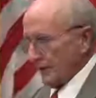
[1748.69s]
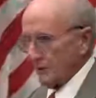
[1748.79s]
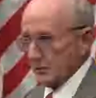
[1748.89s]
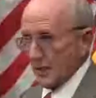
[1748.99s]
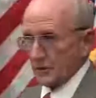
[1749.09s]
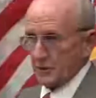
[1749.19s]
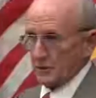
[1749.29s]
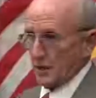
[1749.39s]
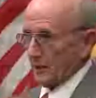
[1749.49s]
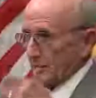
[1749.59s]
He was
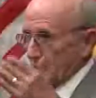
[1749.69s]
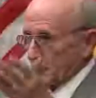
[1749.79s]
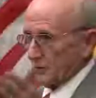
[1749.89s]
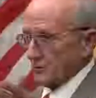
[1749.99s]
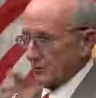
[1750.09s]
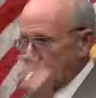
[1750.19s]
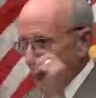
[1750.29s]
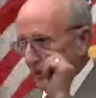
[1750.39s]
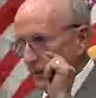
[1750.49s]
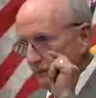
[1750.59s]
actually talking to Churchill,
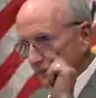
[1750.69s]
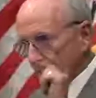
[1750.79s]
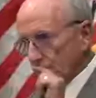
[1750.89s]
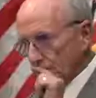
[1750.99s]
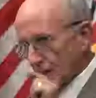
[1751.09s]
I've